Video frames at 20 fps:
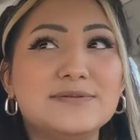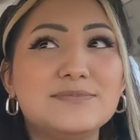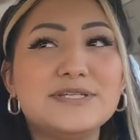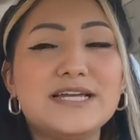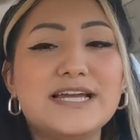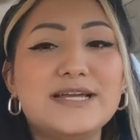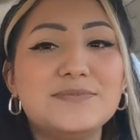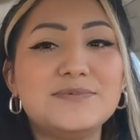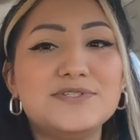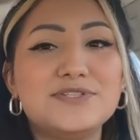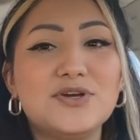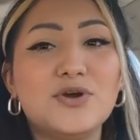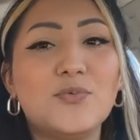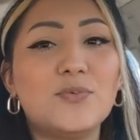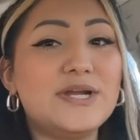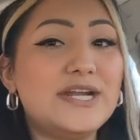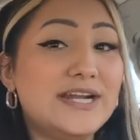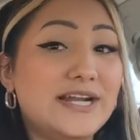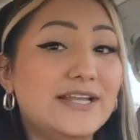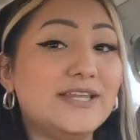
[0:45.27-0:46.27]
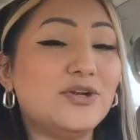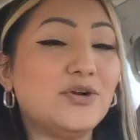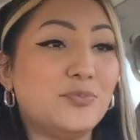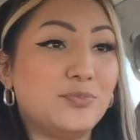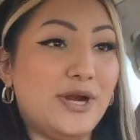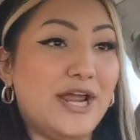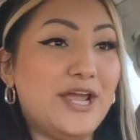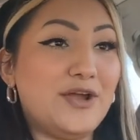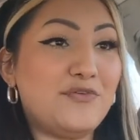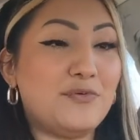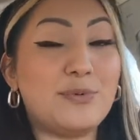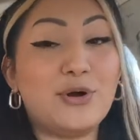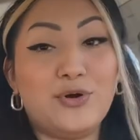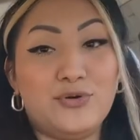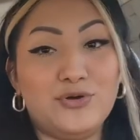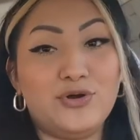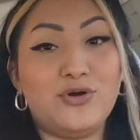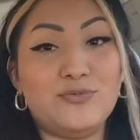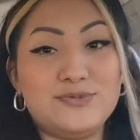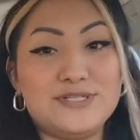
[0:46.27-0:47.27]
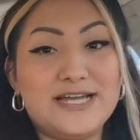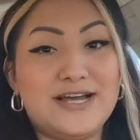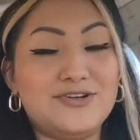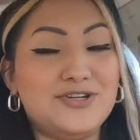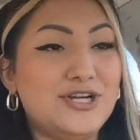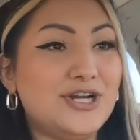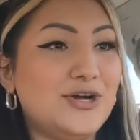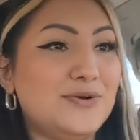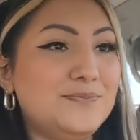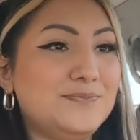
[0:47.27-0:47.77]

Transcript: sometimes we need a little break from our own hometown, you